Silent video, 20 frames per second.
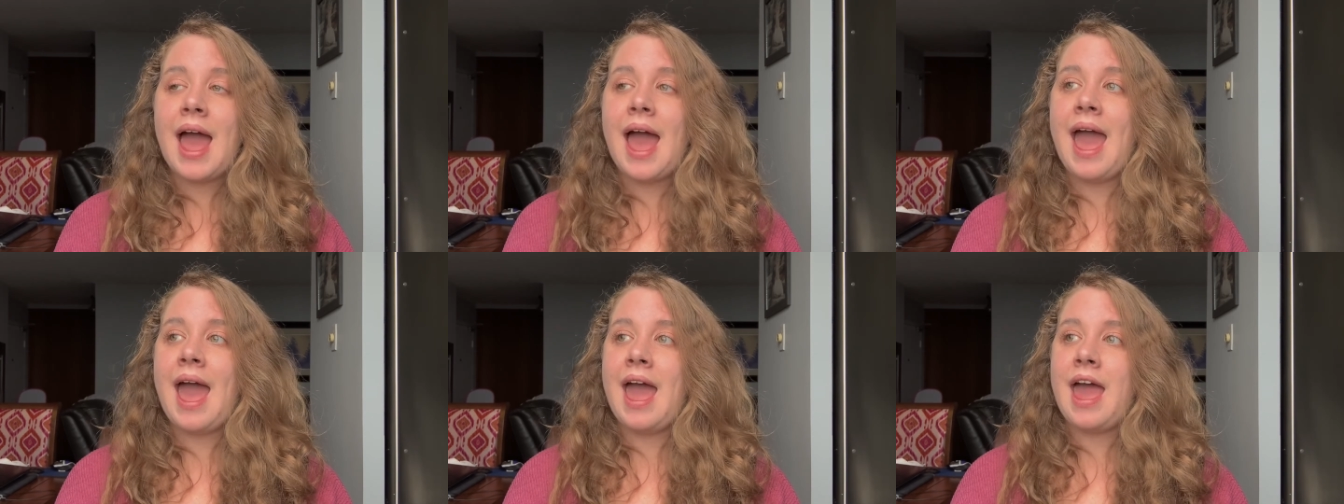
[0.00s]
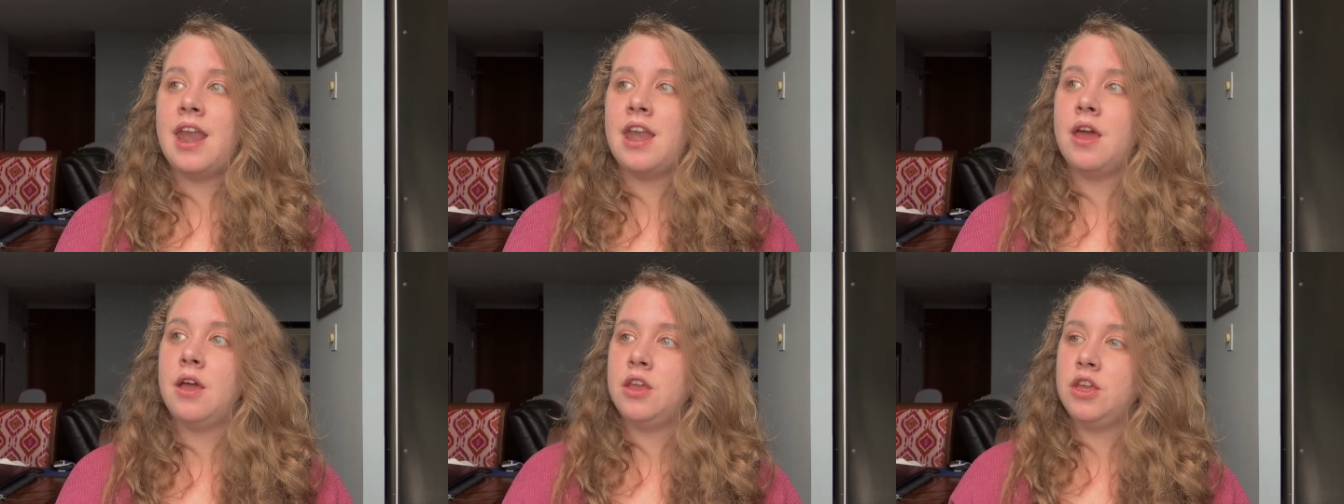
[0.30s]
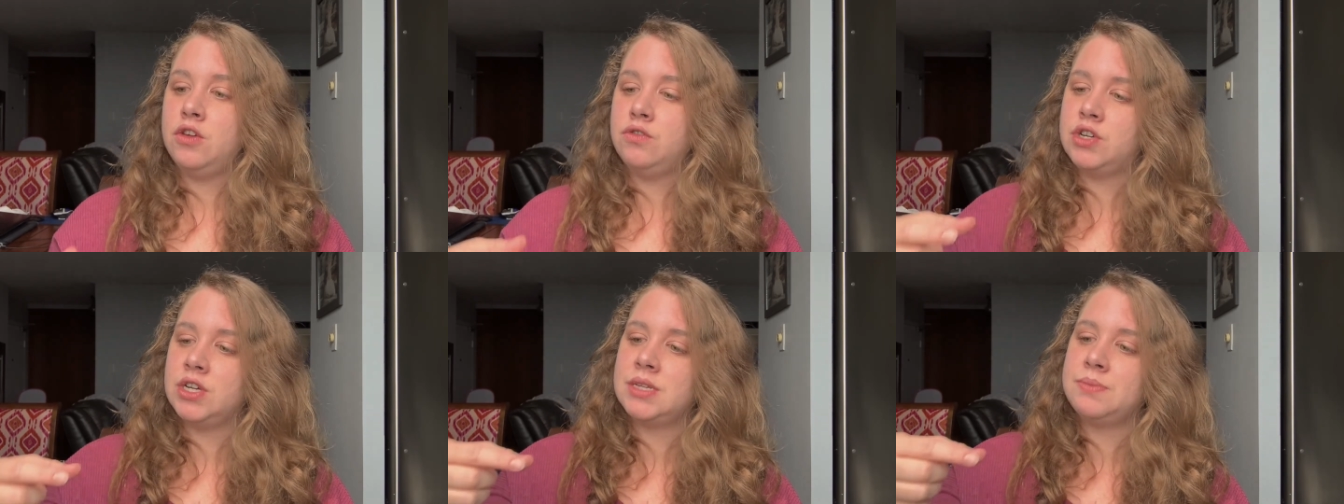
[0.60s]
and
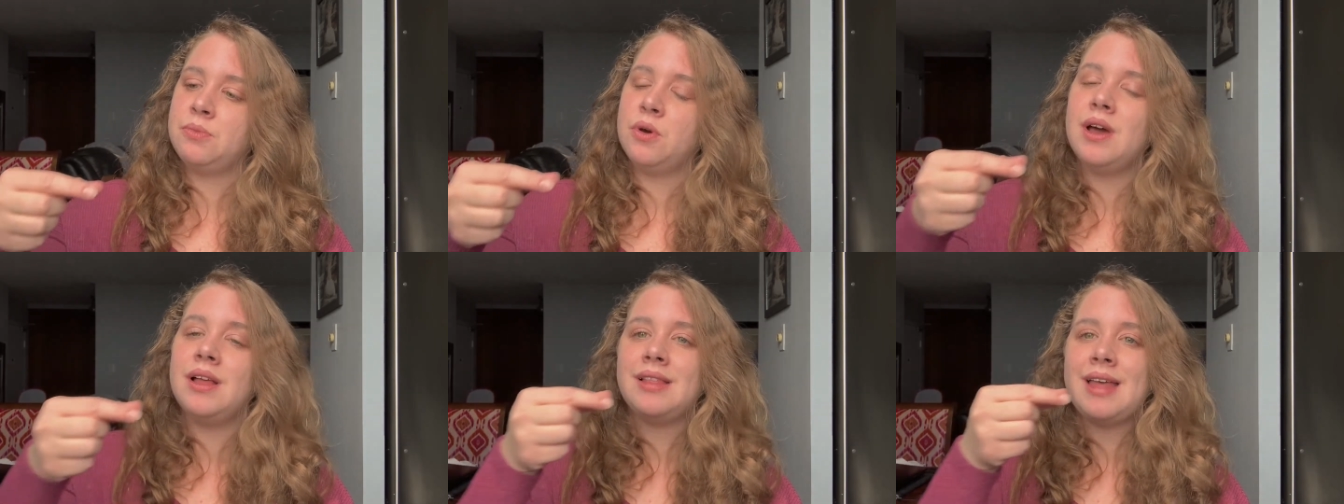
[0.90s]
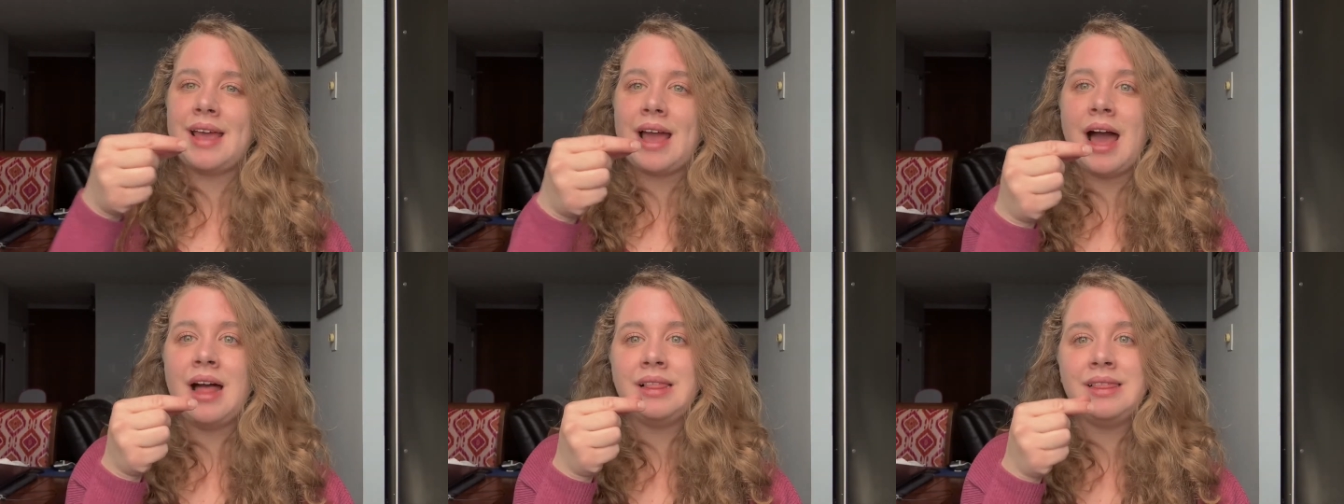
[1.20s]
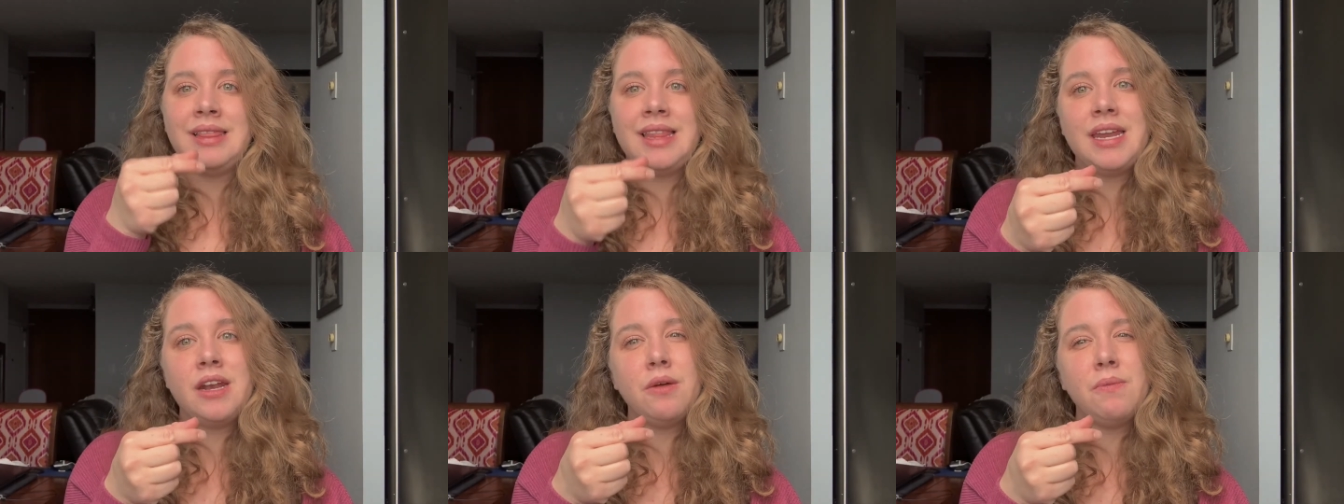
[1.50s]
you just put like a
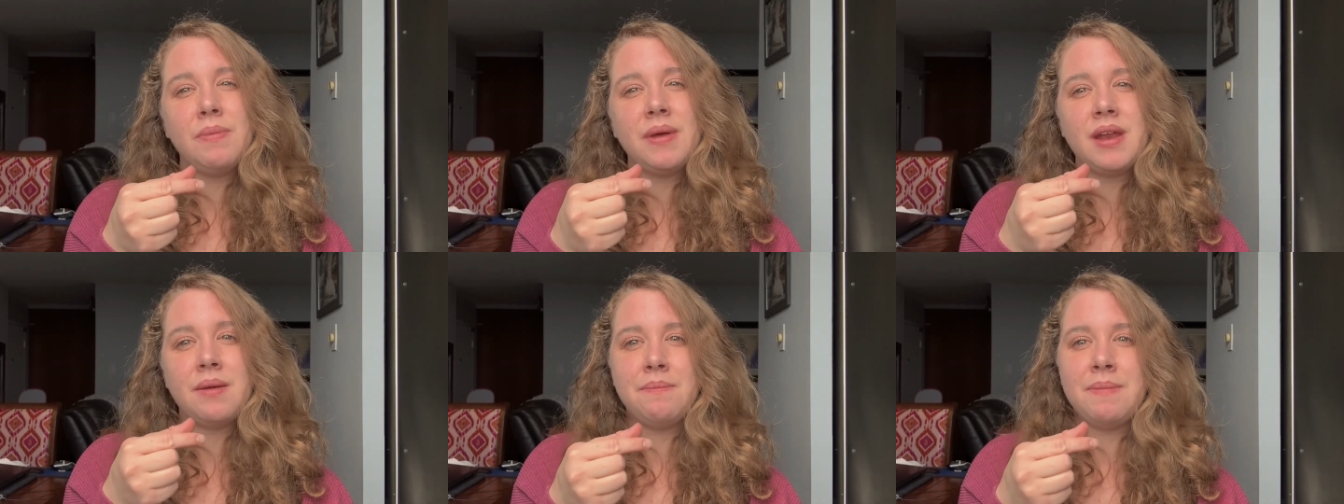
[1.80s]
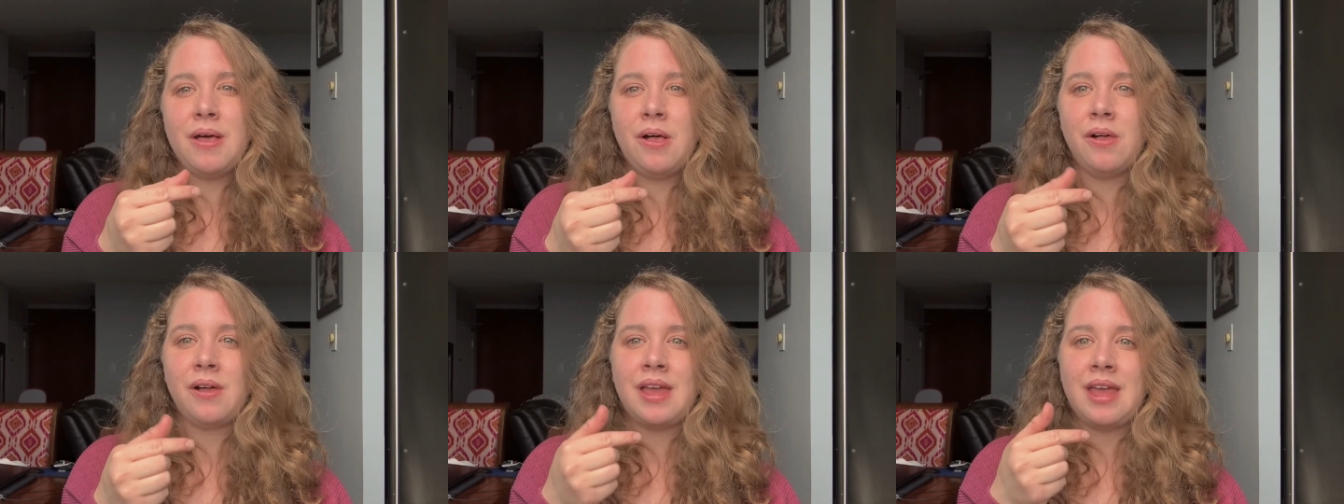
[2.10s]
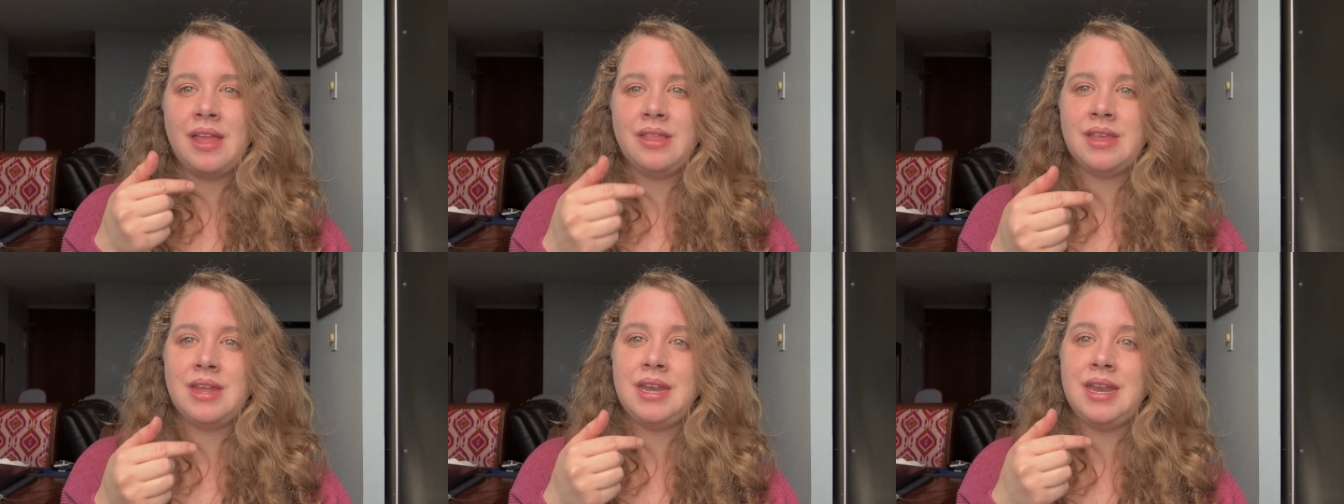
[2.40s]
little bit of
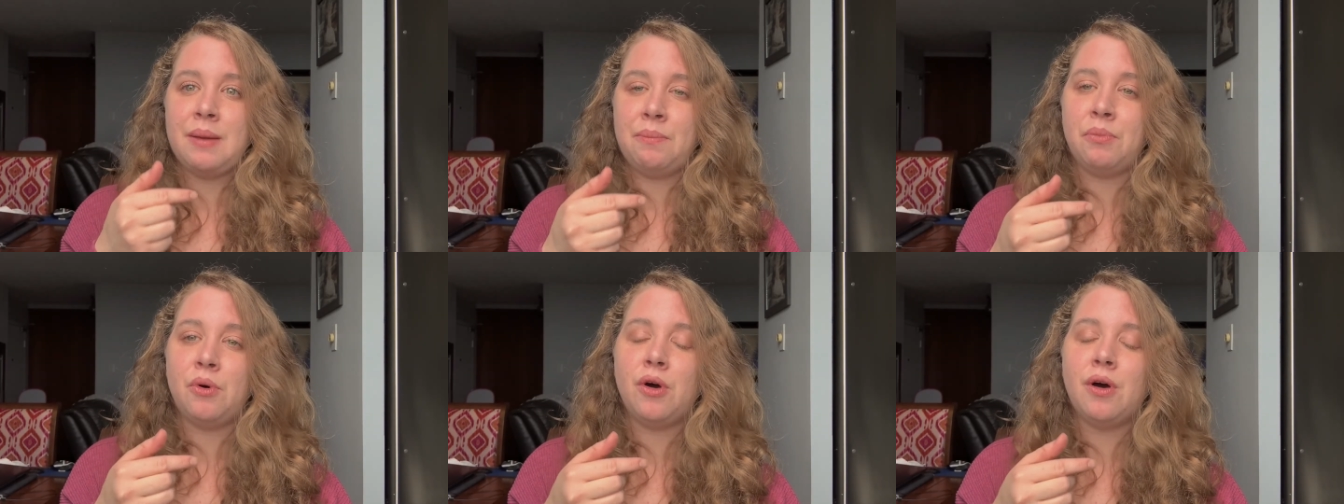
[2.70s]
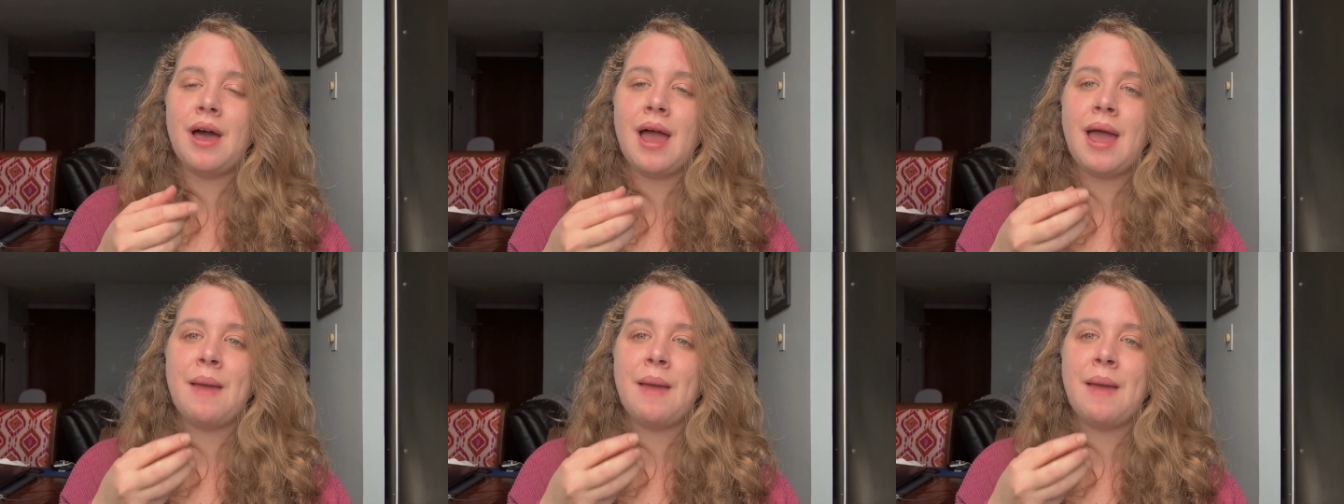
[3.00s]
milk in the nipple,